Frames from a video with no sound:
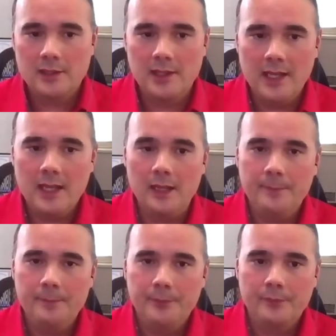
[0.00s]

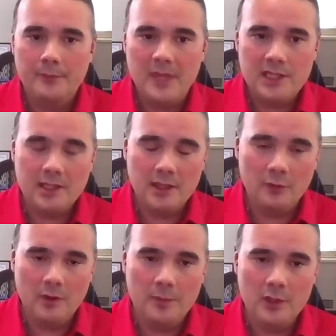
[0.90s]
Today, based on
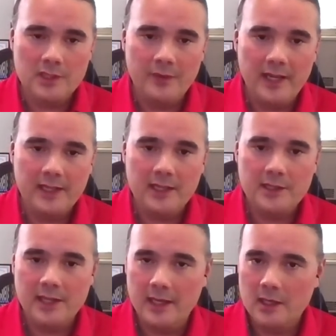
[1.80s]
the report's
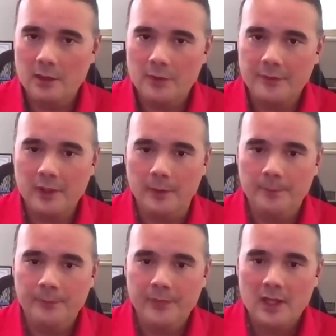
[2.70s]
findings and our
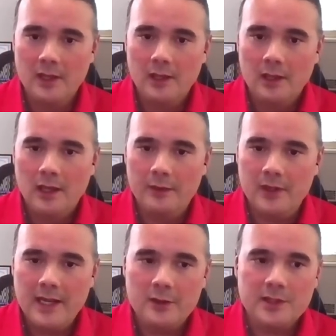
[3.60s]
review, I've
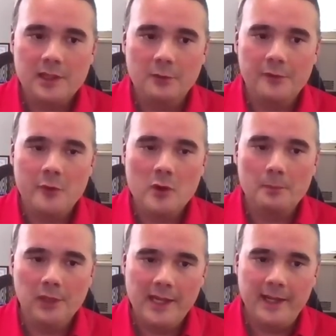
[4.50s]
announced a
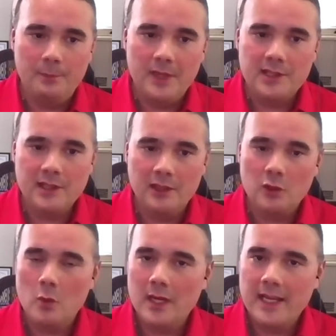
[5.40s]
reform plan based
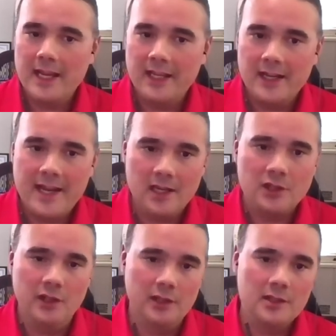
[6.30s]
on 28
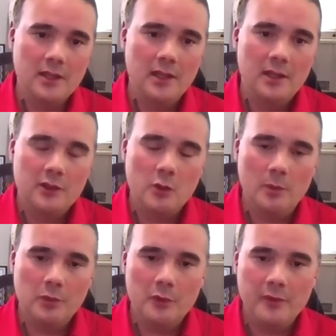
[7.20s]
actions to
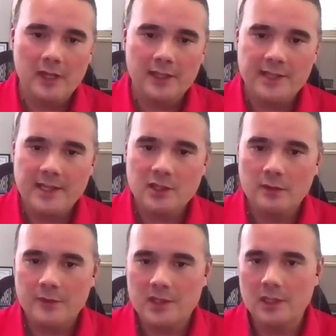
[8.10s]
improve our
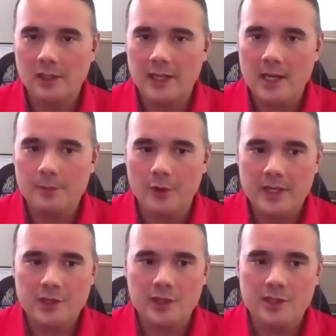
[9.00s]
detention facility
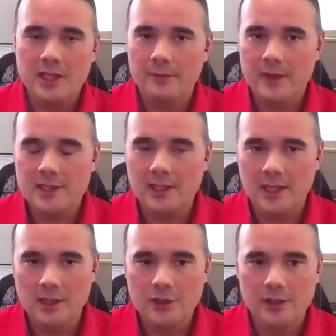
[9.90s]
operations and
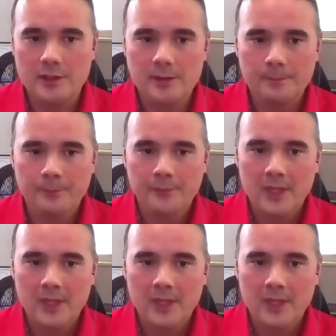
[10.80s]
investigations.